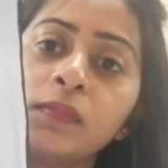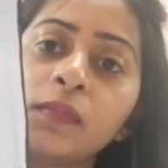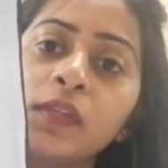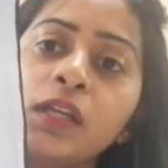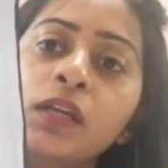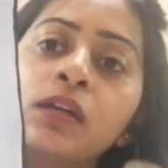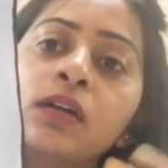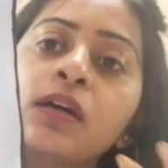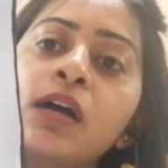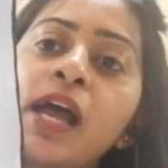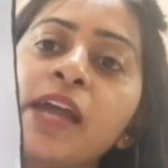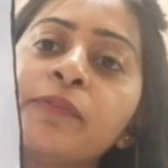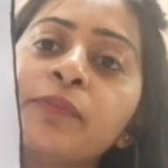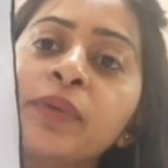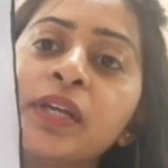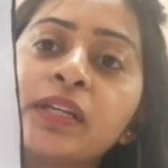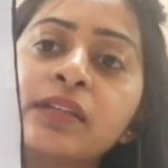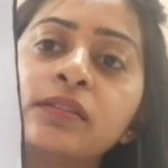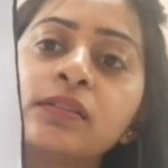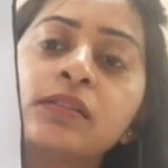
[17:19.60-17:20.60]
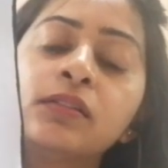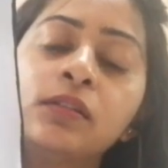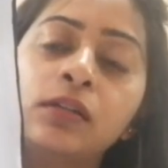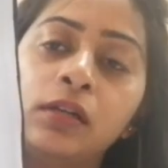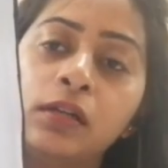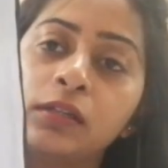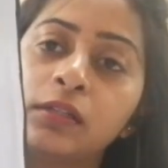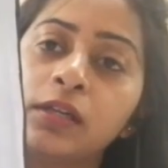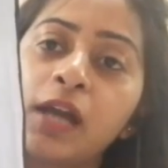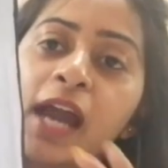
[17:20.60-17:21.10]

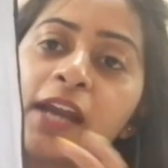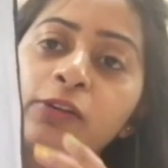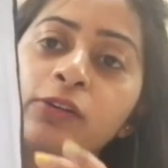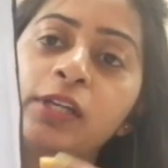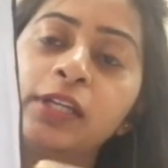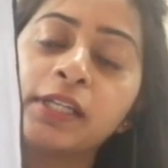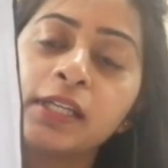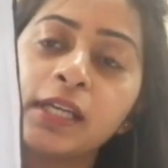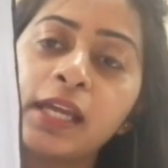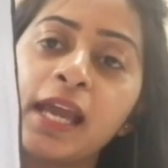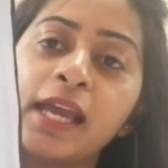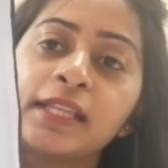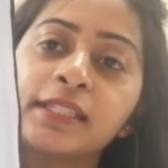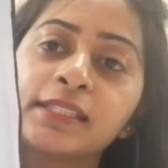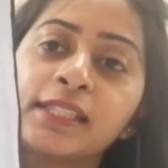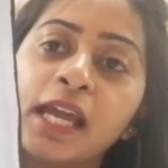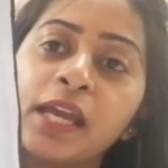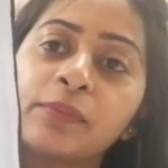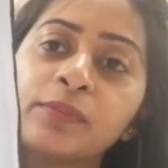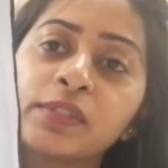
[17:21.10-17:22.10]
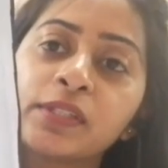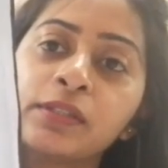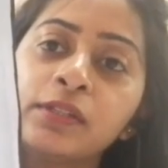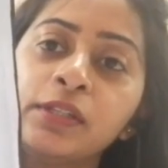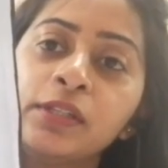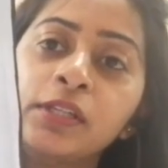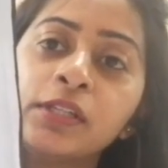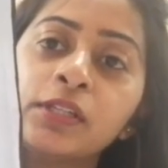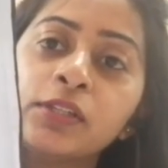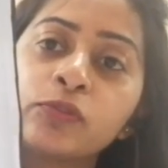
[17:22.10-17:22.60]
hydrolytic enzymes
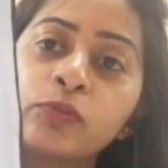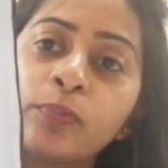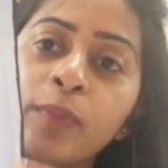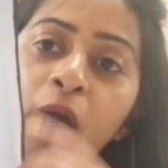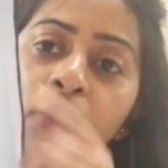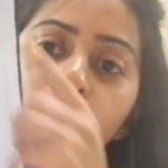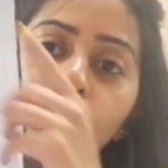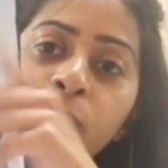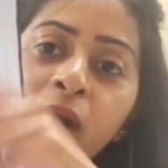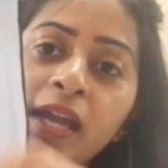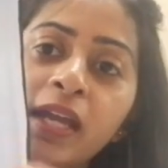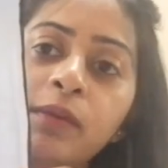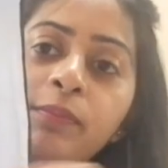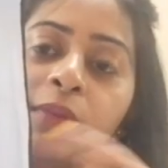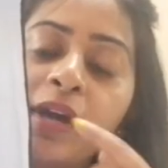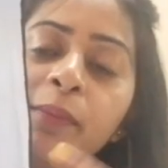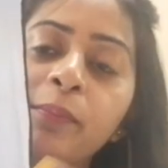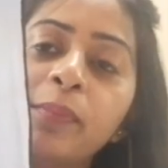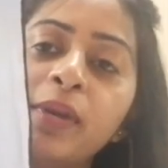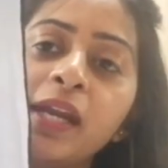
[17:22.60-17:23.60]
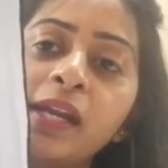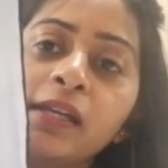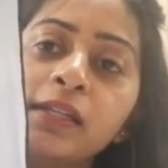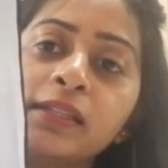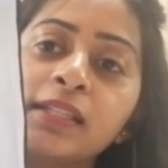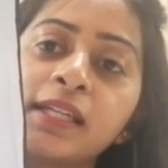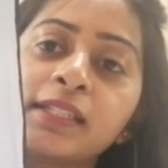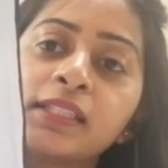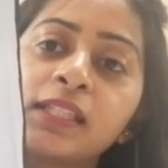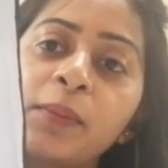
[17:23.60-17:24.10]
bound by a membrane,
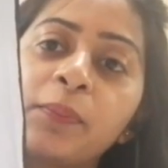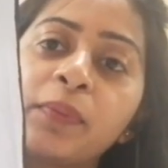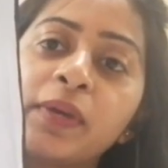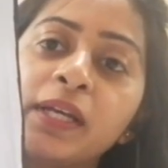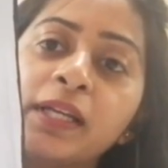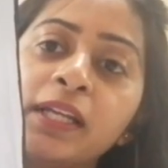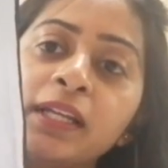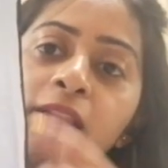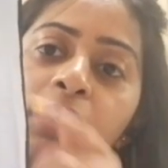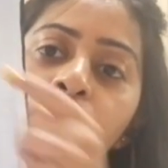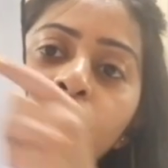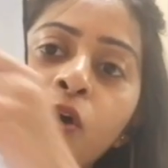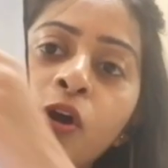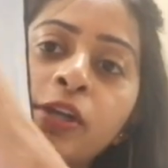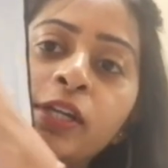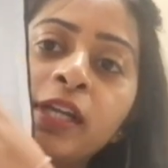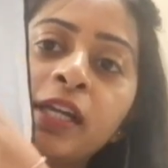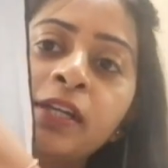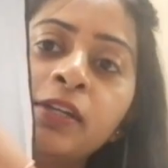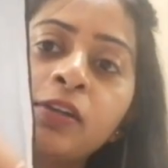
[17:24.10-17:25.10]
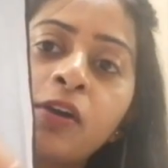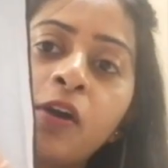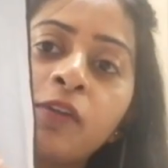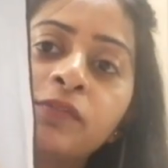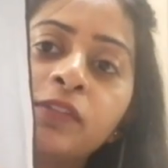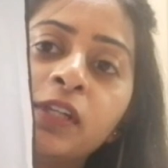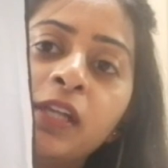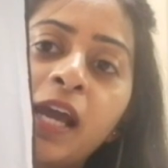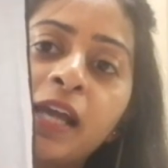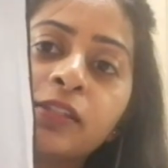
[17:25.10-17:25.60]
thus separating the content
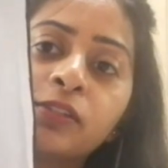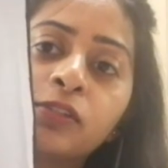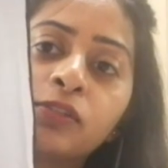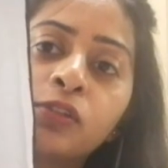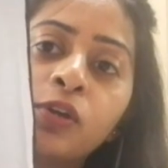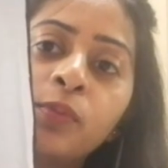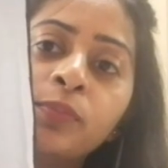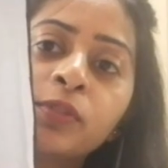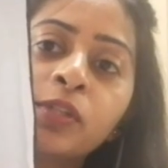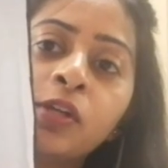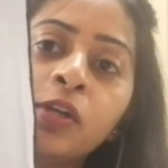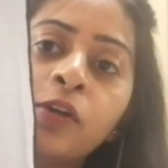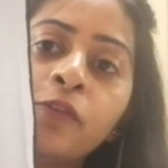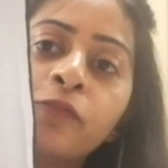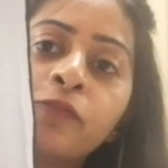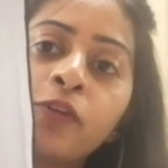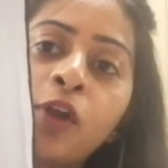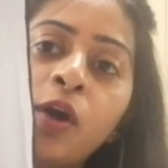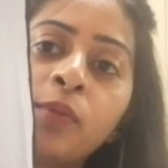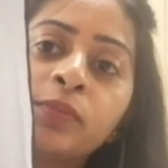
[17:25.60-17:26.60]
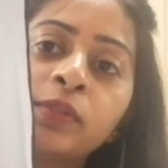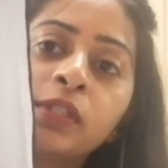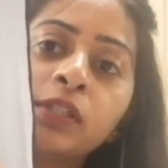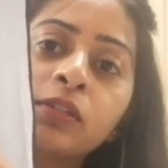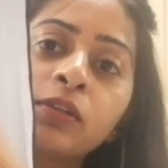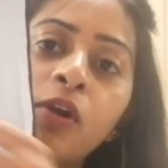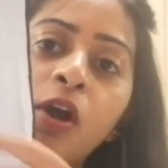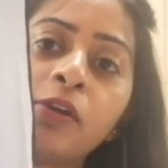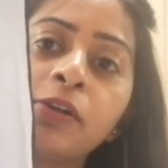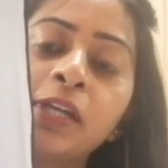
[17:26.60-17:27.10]
of the lysosomes from the
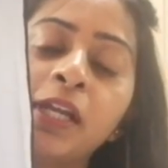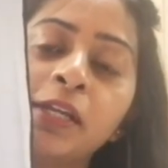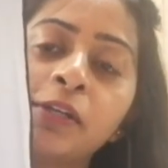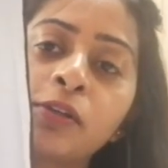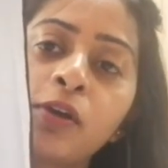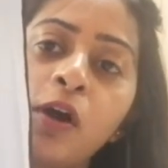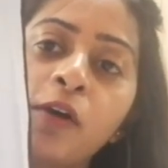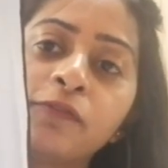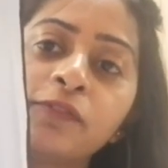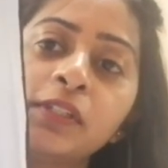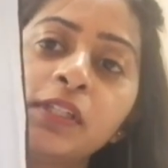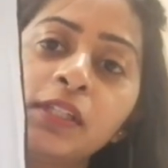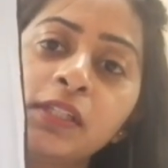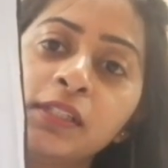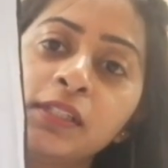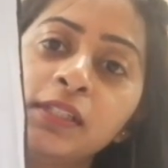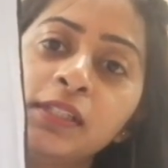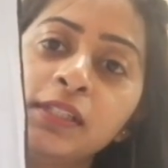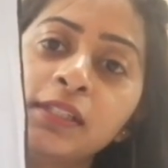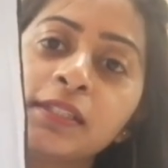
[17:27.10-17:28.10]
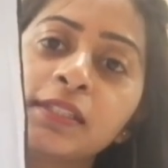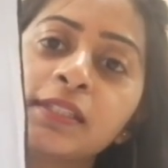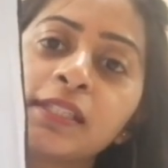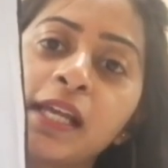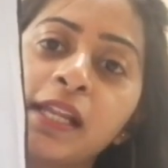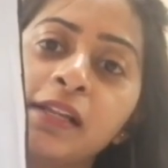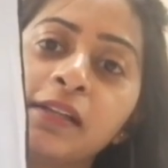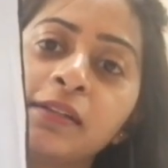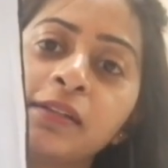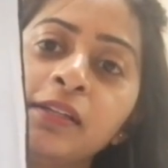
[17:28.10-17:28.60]
content of the
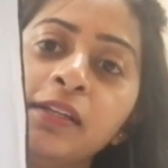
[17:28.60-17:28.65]
cell.